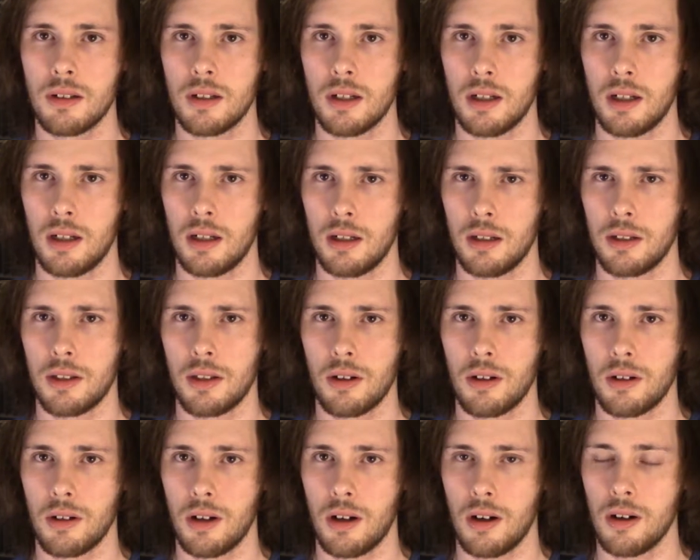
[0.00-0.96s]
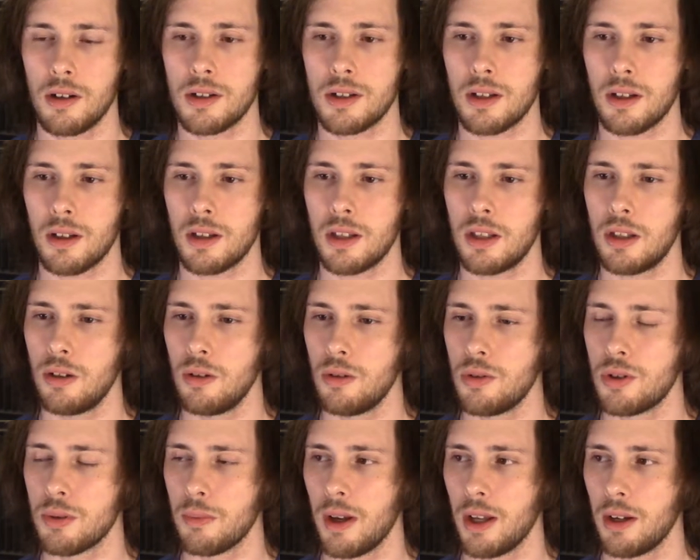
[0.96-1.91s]
There aren't a
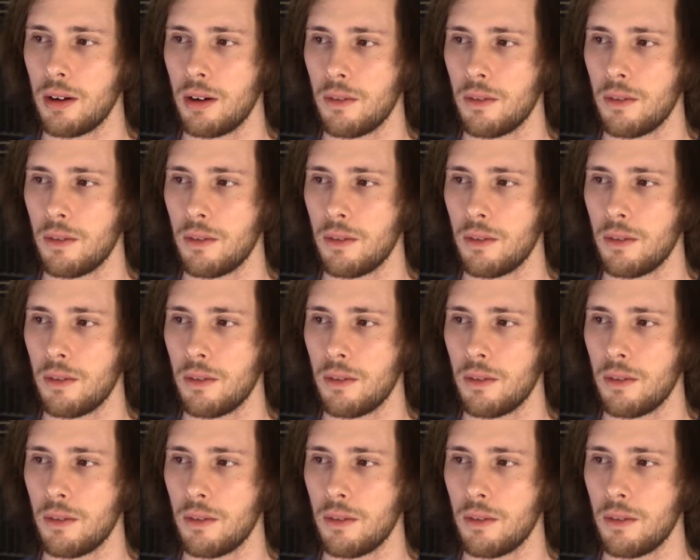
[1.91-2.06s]
huge amount